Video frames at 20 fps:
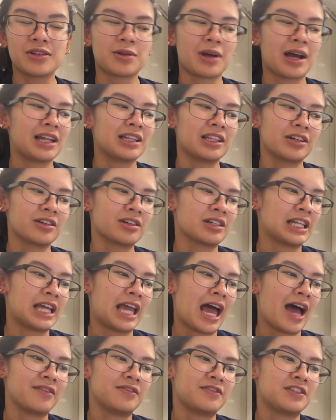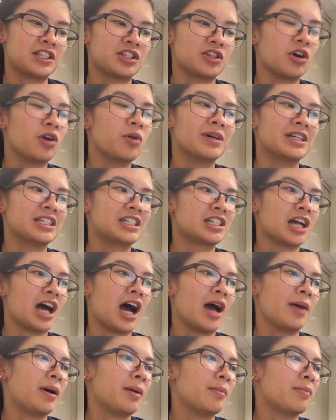so I literally have so much time.